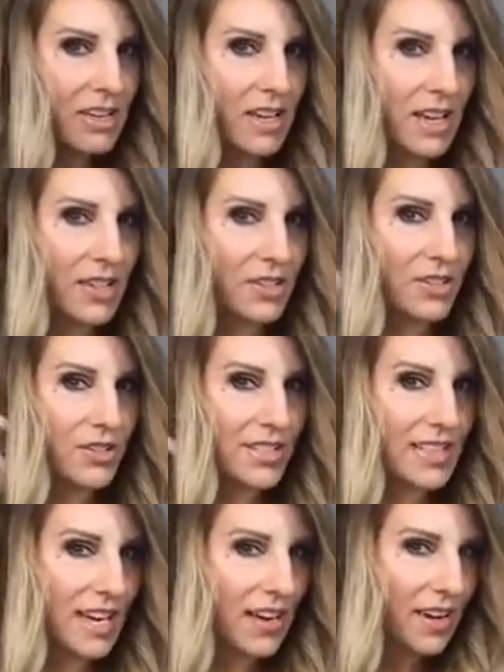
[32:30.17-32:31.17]
and do you
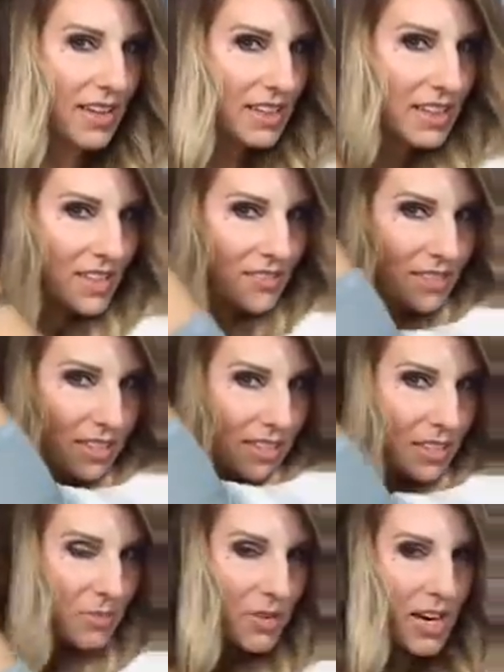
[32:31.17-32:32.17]
see how I lift
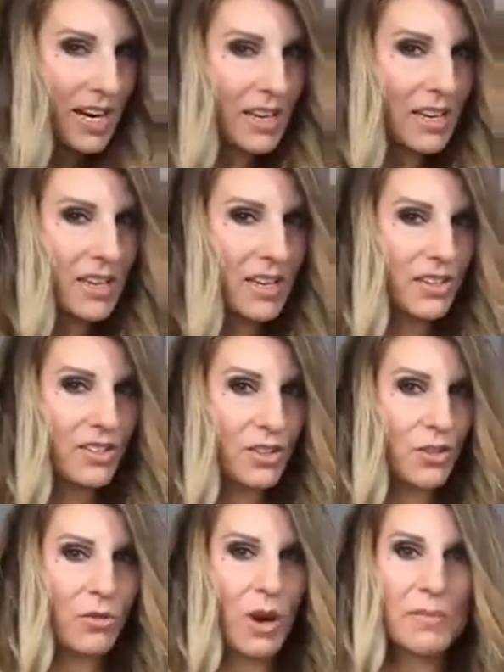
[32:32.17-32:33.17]
and spray?
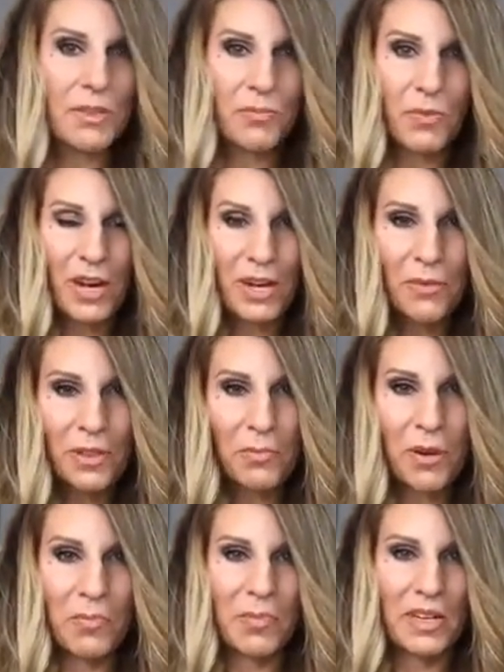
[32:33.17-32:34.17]
So I'm spraying with
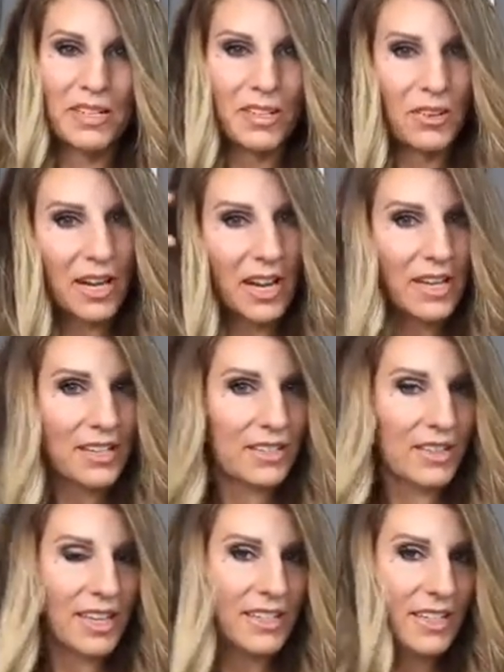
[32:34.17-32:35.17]
purpose, okay? So
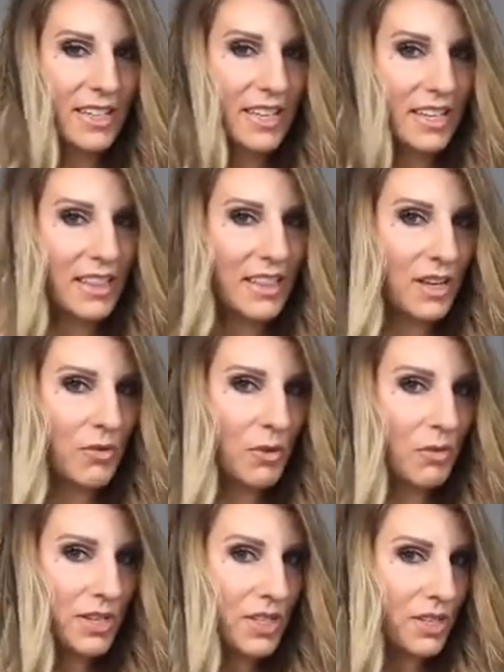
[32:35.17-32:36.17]
that's a key thing we
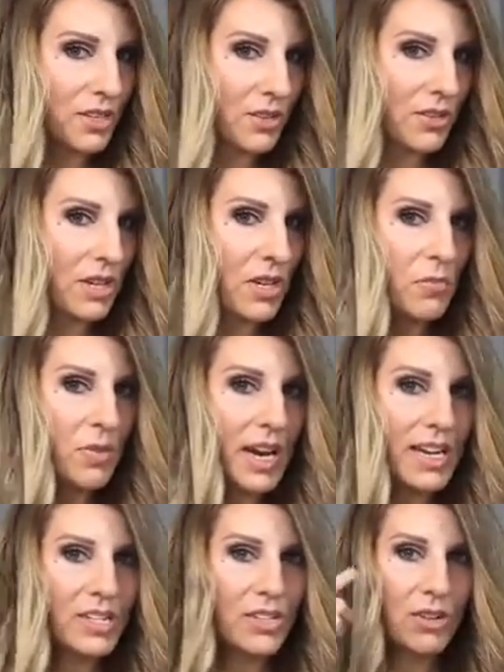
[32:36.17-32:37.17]
want to do, but
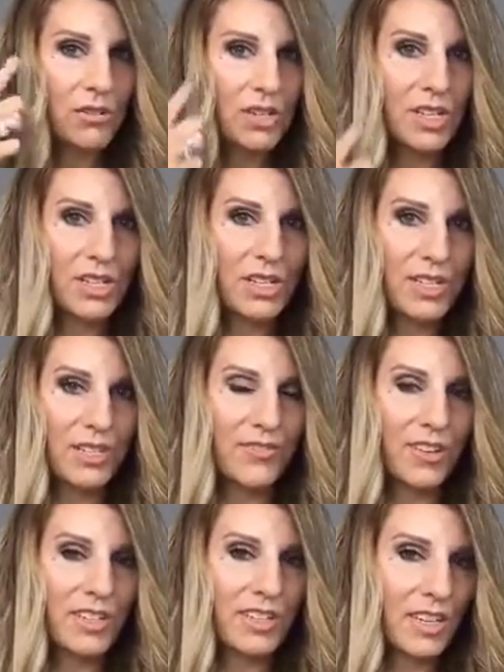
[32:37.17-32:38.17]
I don't touch these
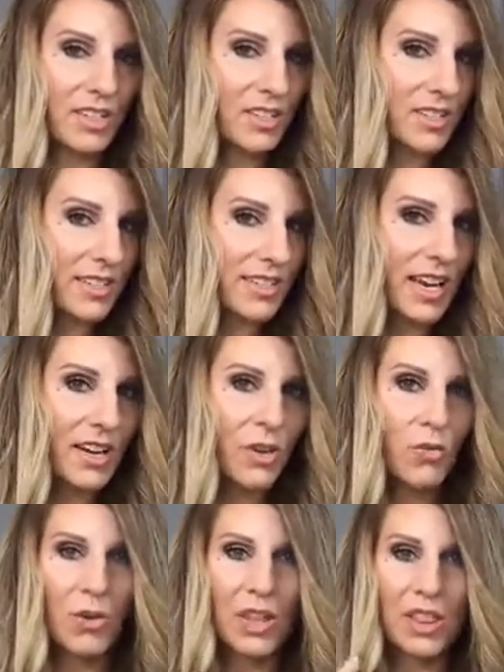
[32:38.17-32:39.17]
front sections because I
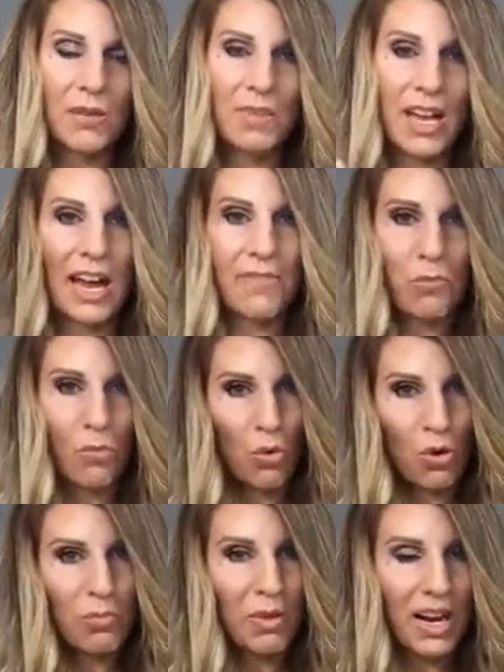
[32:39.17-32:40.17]
don't want them to have
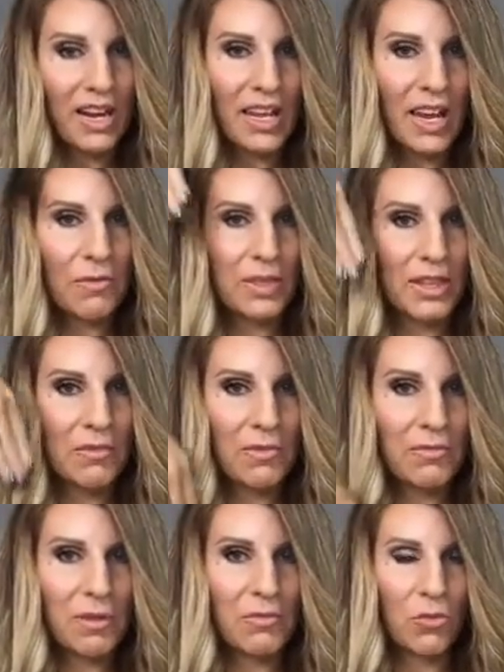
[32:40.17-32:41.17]
more body. I want them
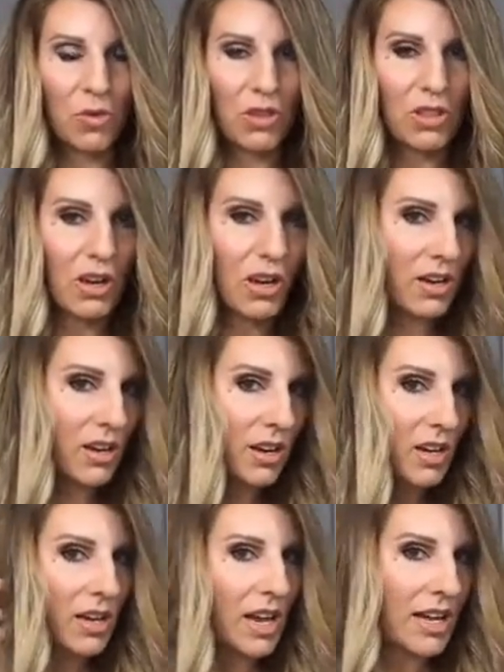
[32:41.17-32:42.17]
to be more long.
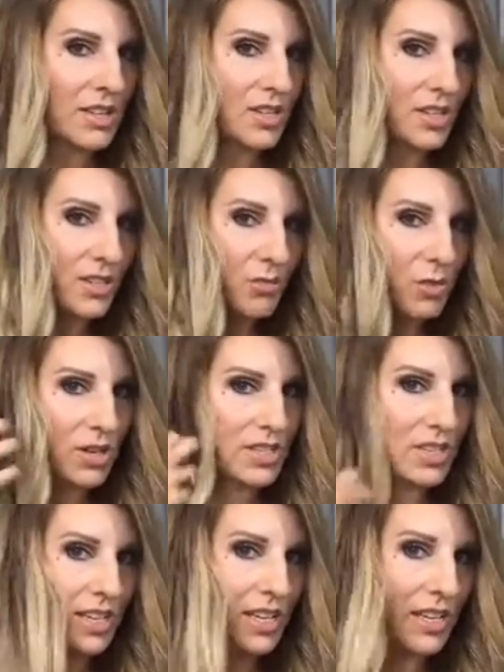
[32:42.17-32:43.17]
I just want
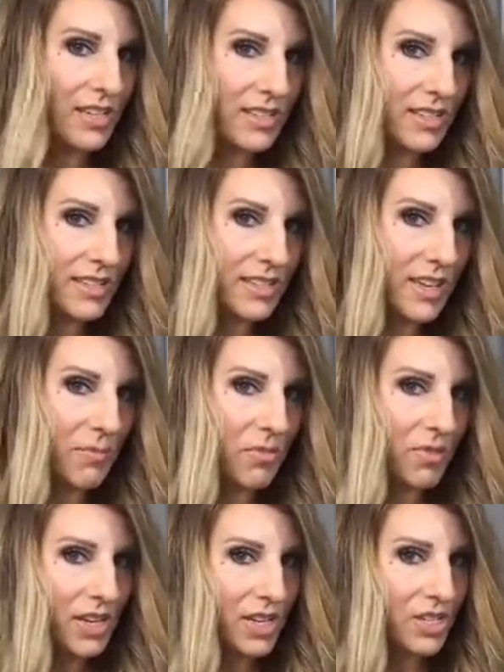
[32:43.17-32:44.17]
to get
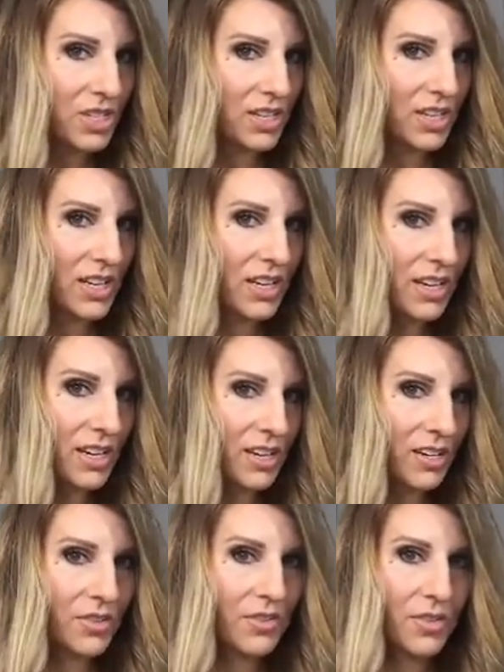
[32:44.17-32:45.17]
separation in
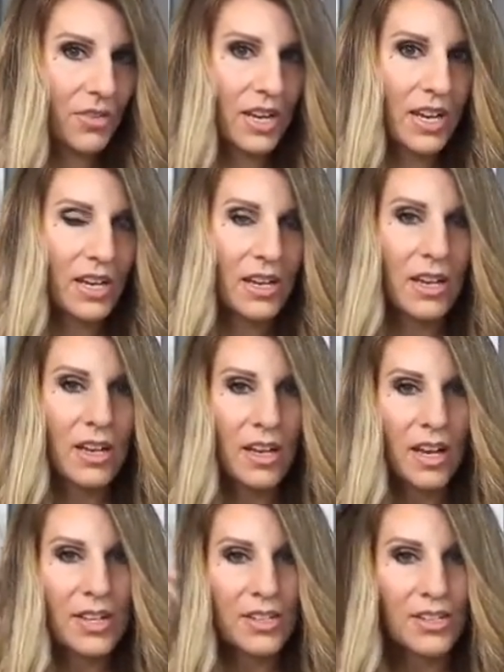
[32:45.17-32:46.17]
here, okay?
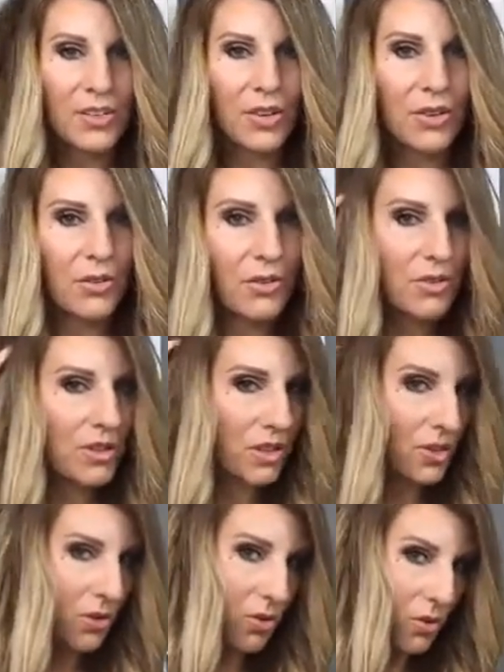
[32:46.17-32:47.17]
And so the
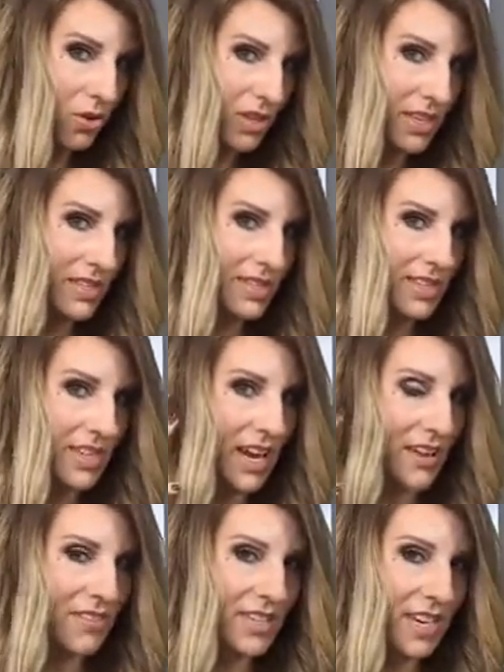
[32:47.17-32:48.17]
goal is to
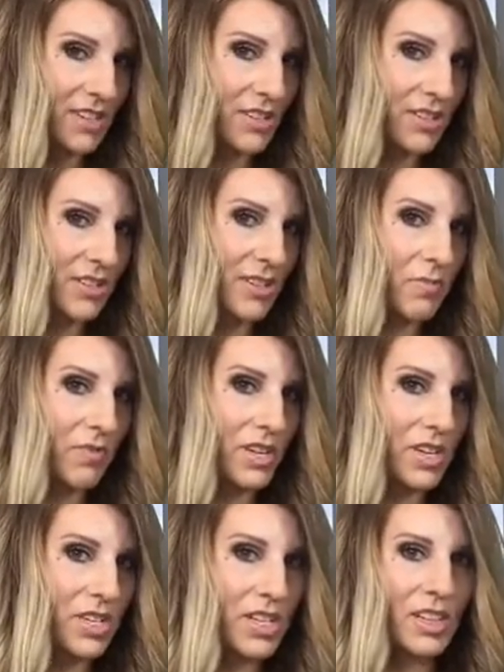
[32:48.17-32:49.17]
have texture and
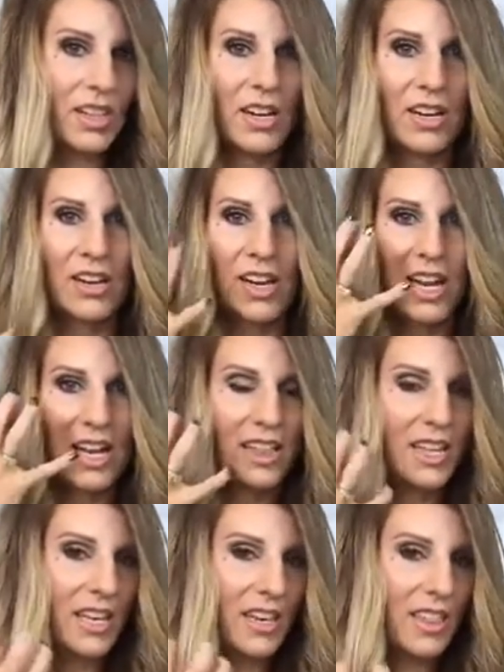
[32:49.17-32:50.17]
separation in there and
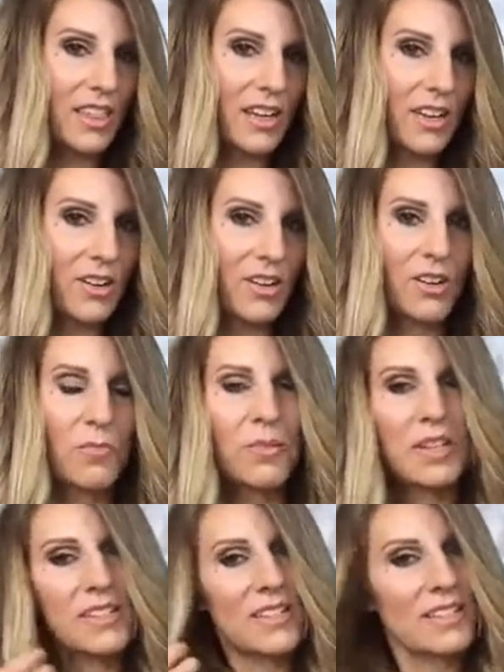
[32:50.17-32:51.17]
then thicker
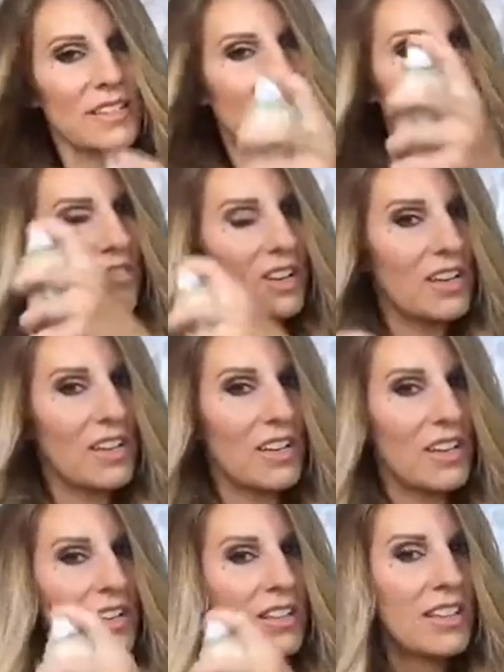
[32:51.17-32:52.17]
pieces in the front
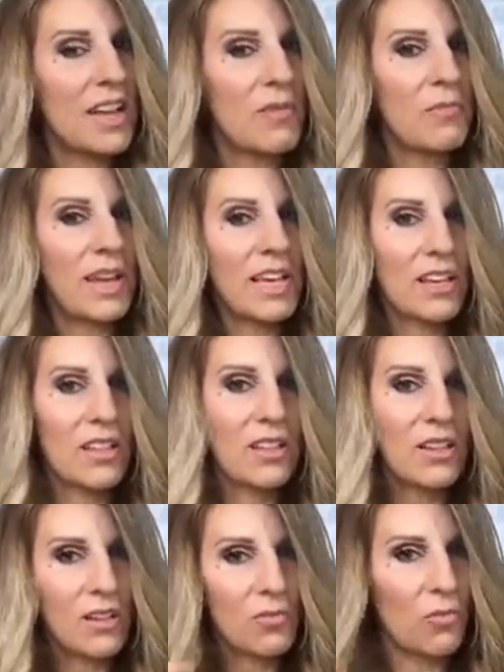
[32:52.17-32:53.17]
that make it
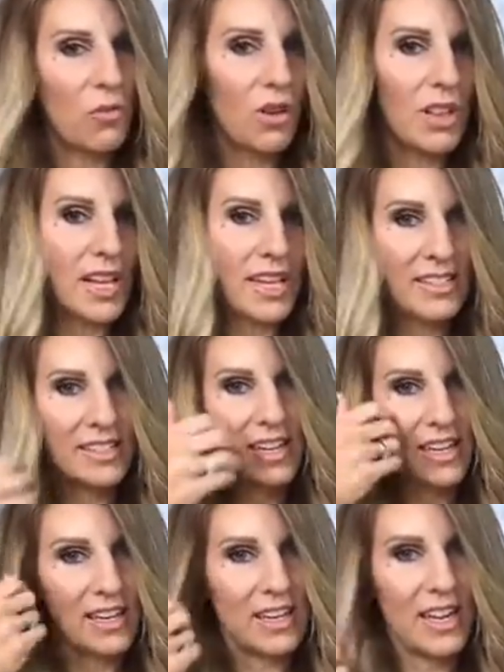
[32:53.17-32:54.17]
look more like
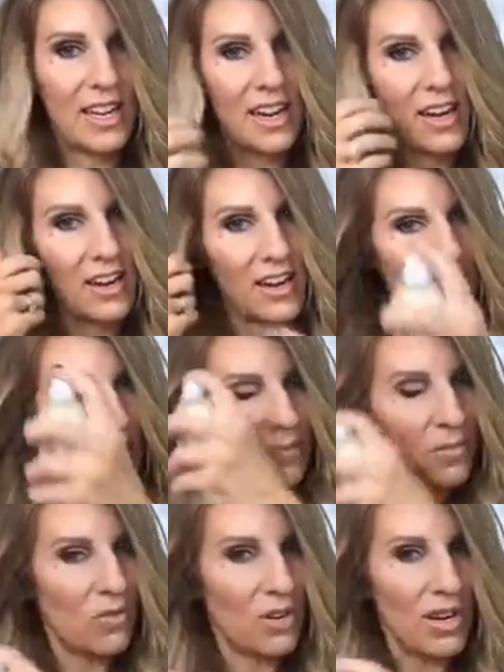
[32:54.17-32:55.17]
second day hair and
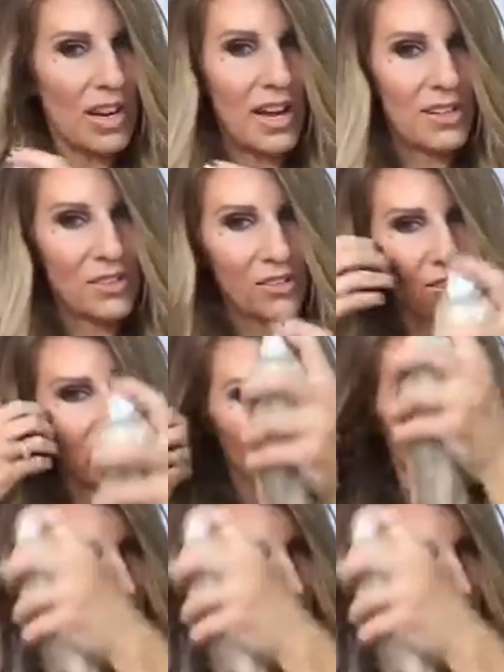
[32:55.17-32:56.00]
more natural.